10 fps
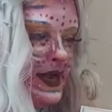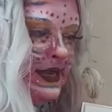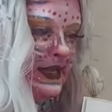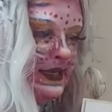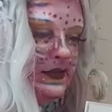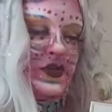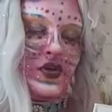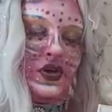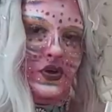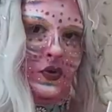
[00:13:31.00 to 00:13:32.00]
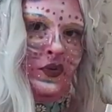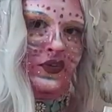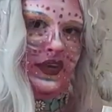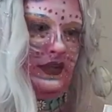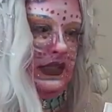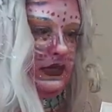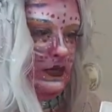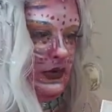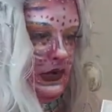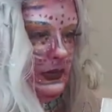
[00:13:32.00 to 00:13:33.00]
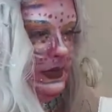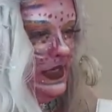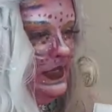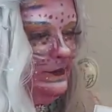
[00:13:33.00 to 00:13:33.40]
I can too, says Worm.